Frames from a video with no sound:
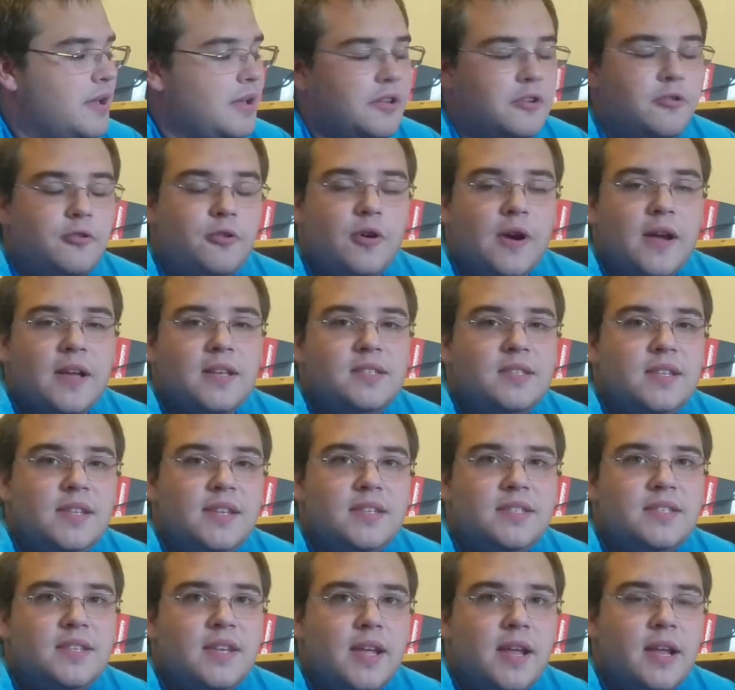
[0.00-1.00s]

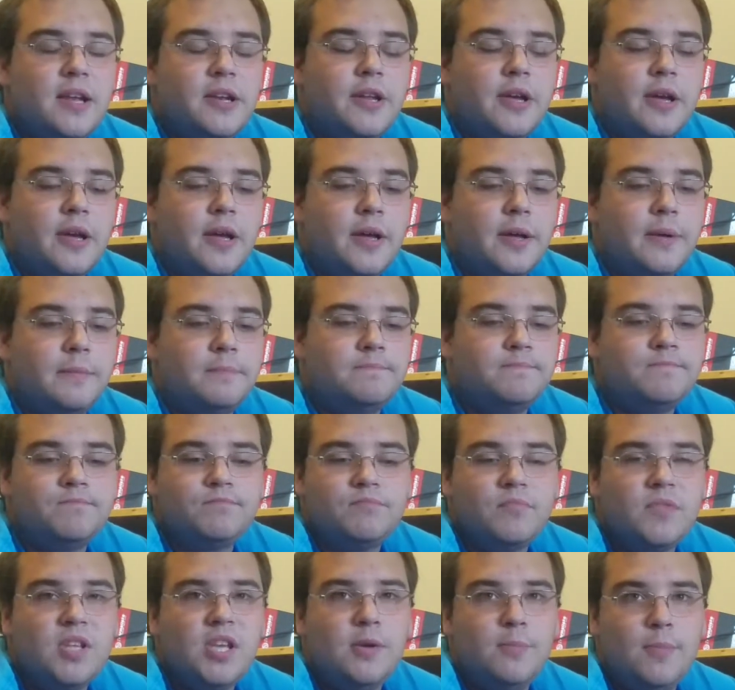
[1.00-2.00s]
Craigslist and
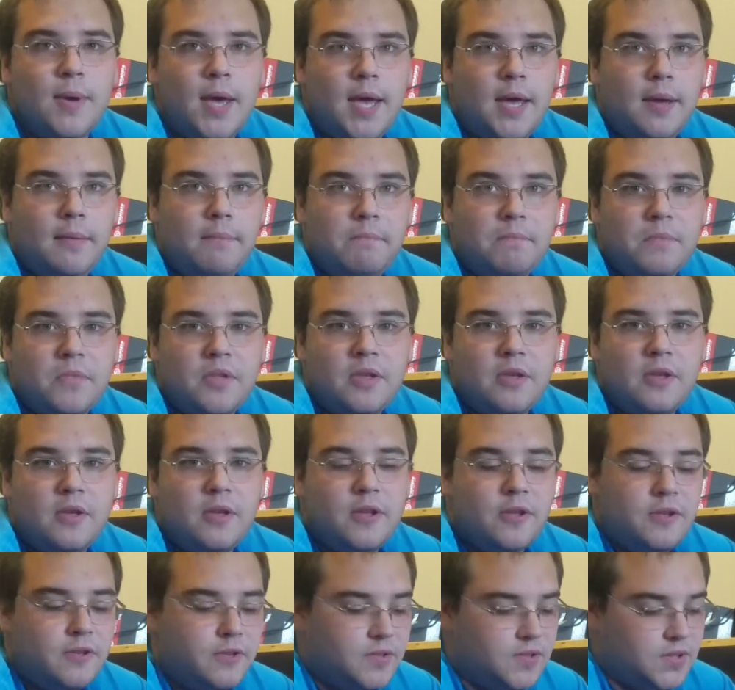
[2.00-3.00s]
eBay.
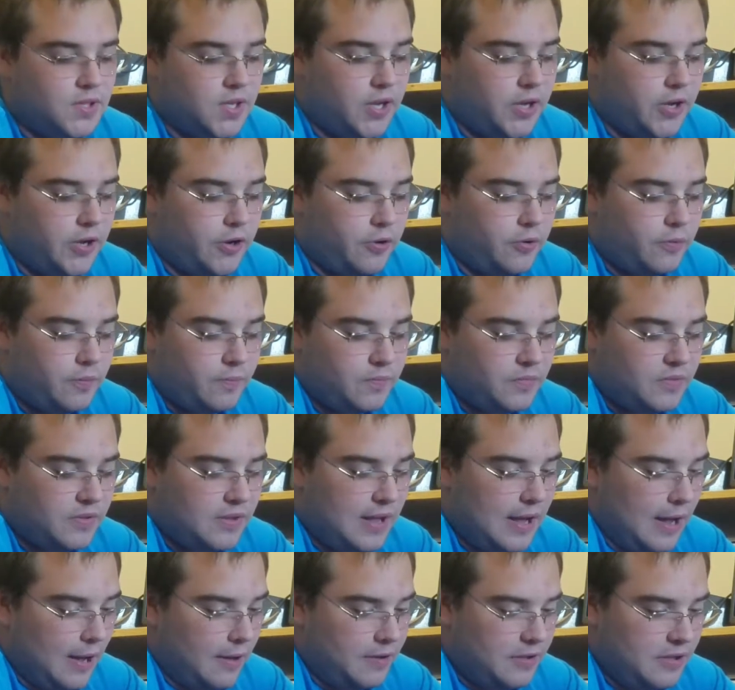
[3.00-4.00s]
So
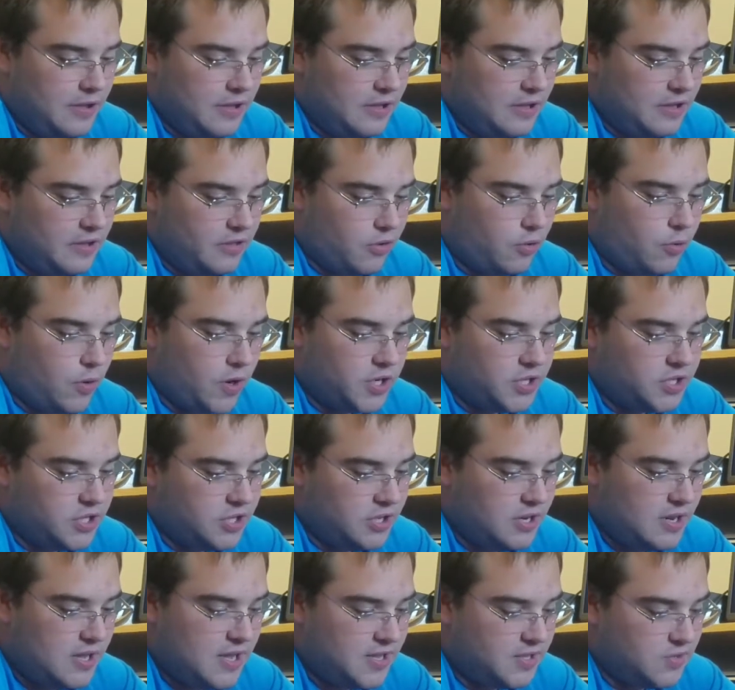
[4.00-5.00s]
now the
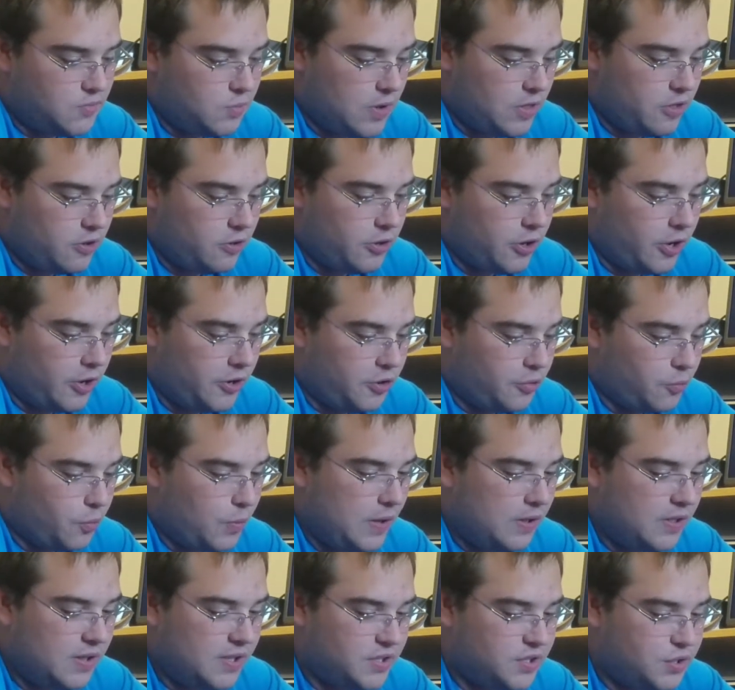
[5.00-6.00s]
question is whether or not you're
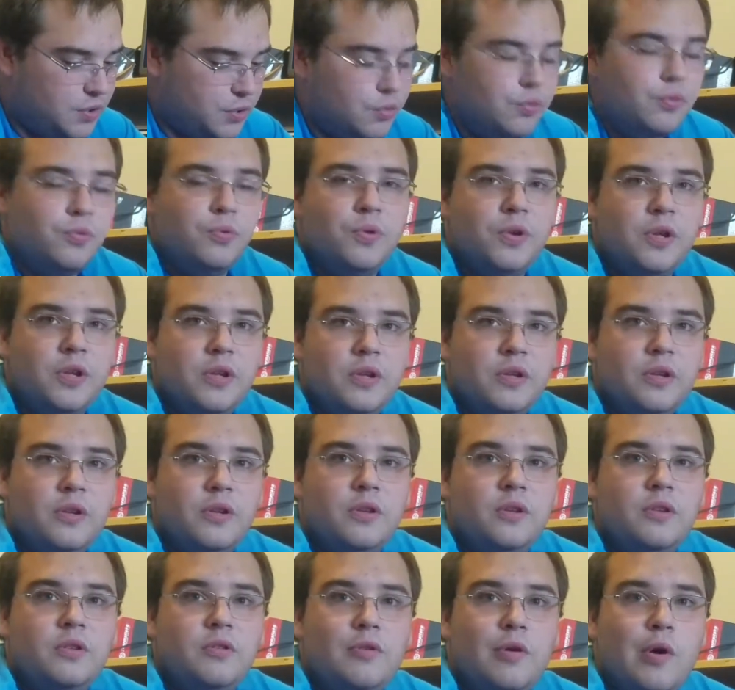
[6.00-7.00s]
willing to
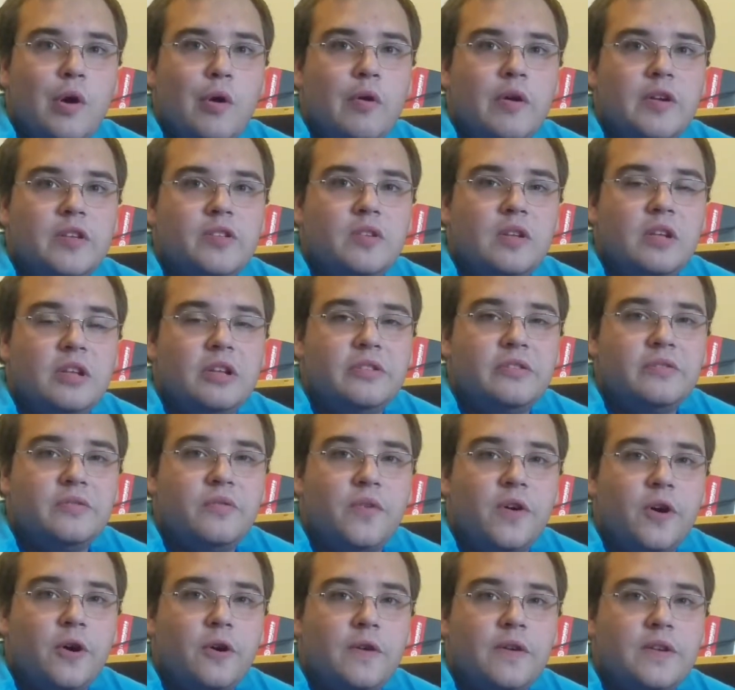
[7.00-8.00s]
go as
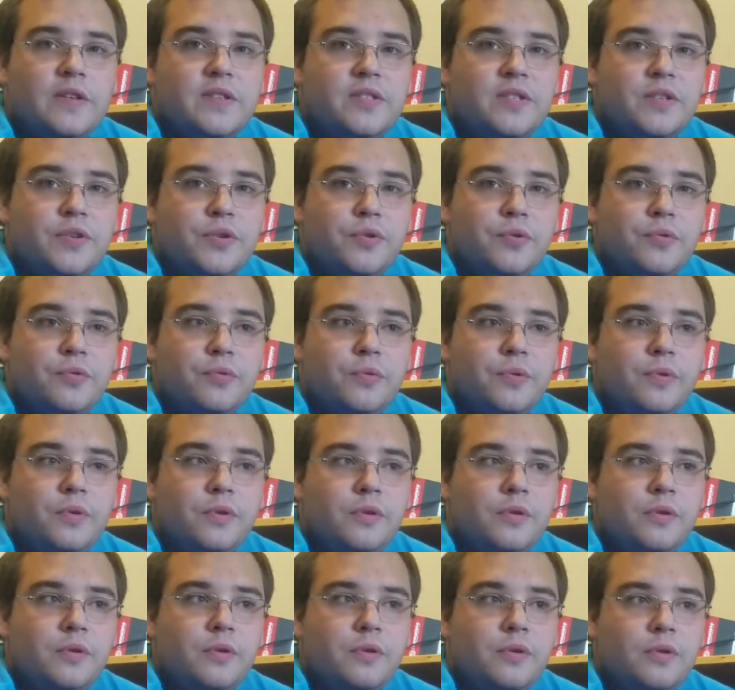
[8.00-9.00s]
far as to
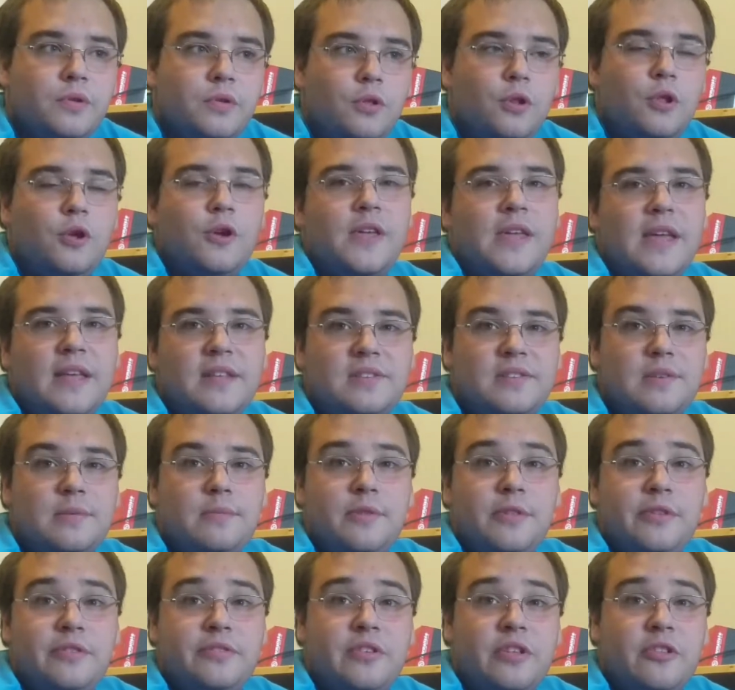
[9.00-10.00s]
look at some of
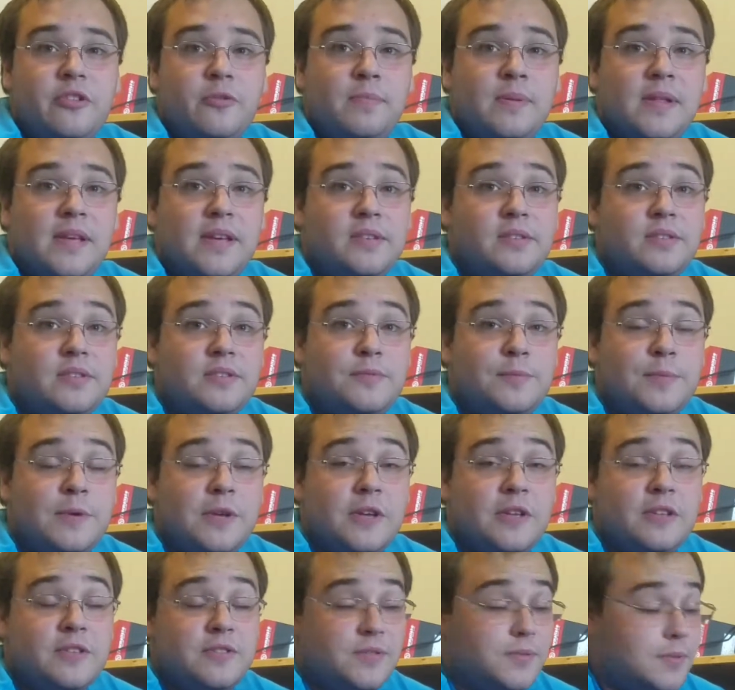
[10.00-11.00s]
these other places,
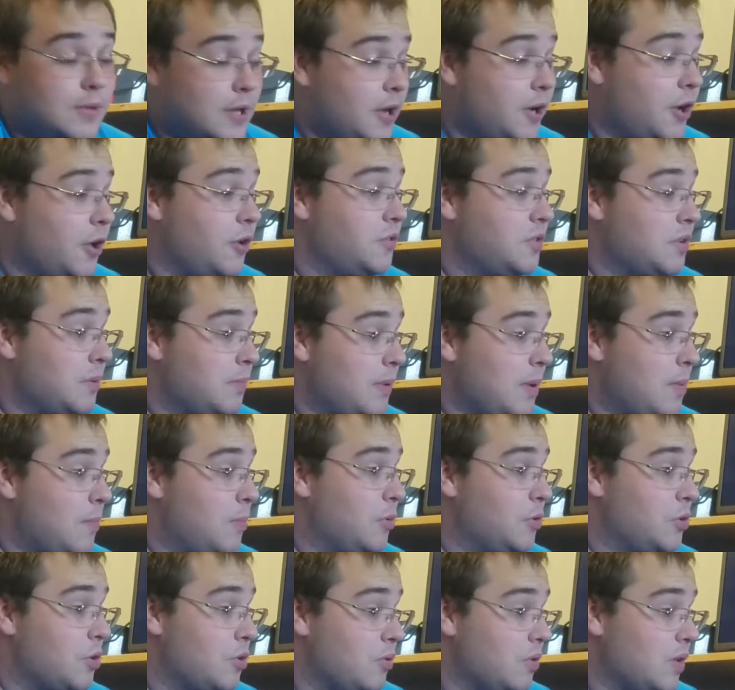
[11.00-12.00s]
because I know some people
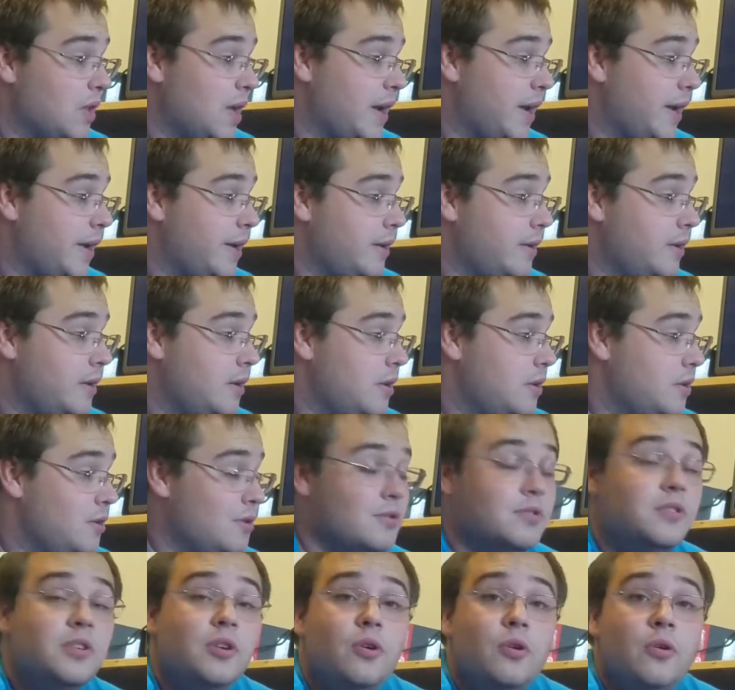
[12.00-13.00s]
don't like
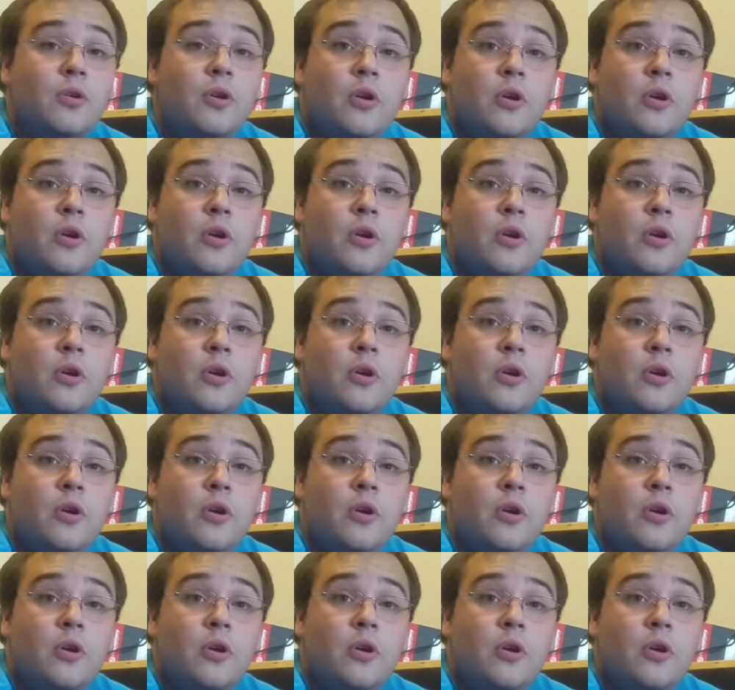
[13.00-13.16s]
using